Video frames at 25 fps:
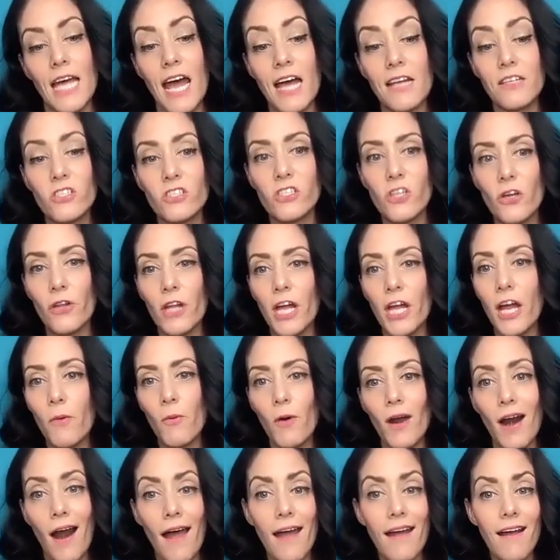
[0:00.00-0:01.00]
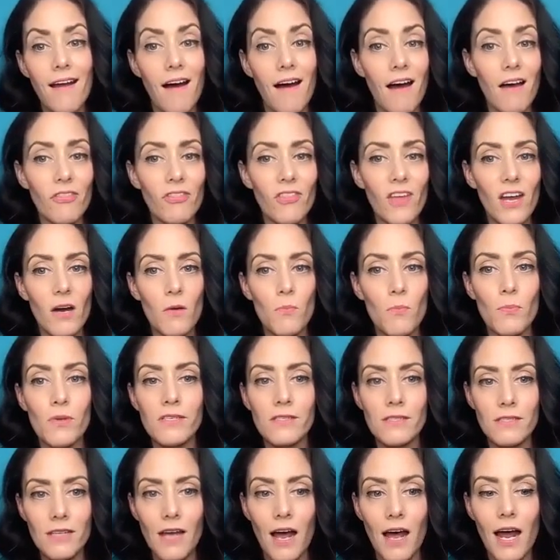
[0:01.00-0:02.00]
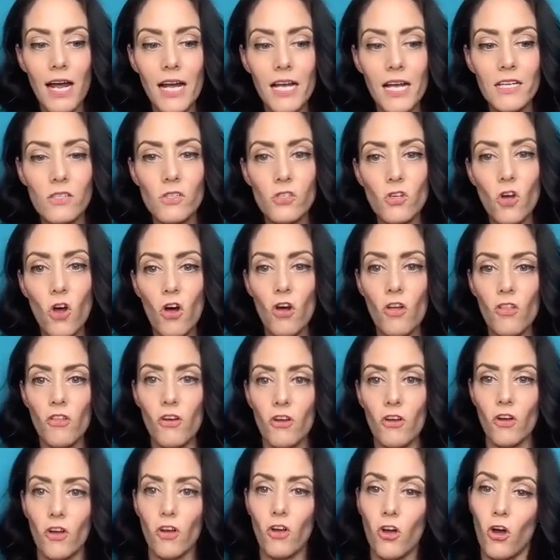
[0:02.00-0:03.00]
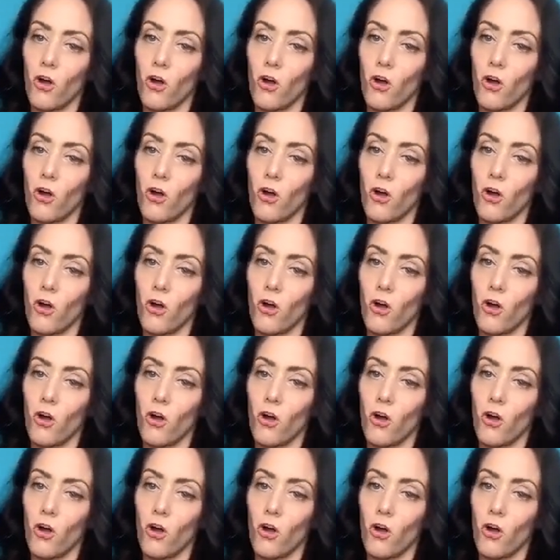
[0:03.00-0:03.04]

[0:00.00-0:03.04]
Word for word: And so, like, when I got there, besides all the